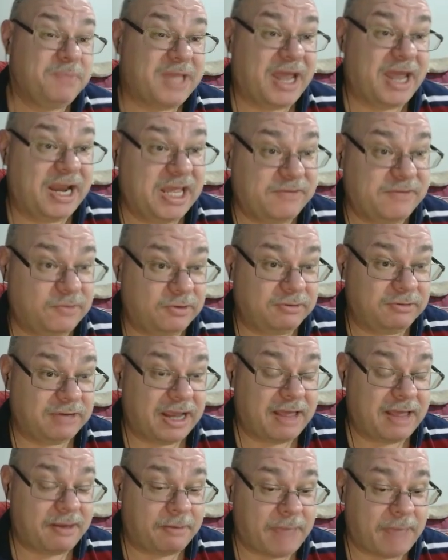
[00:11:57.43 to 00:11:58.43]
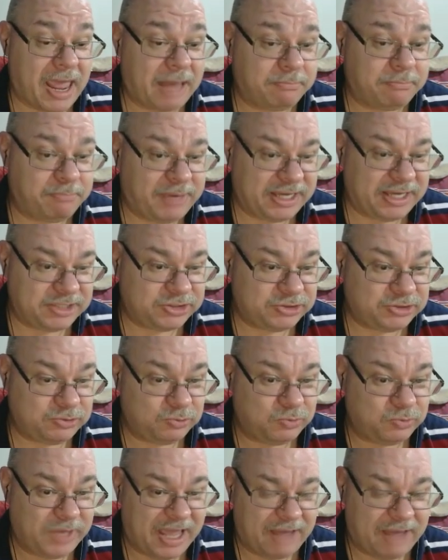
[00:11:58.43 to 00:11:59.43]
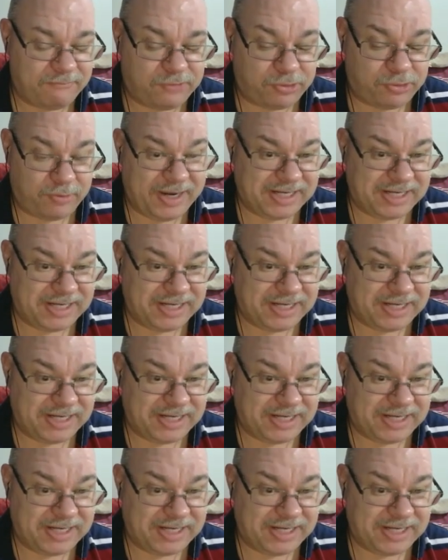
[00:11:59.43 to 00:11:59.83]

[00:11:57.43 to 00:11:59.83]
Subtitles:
And even at best, we have 3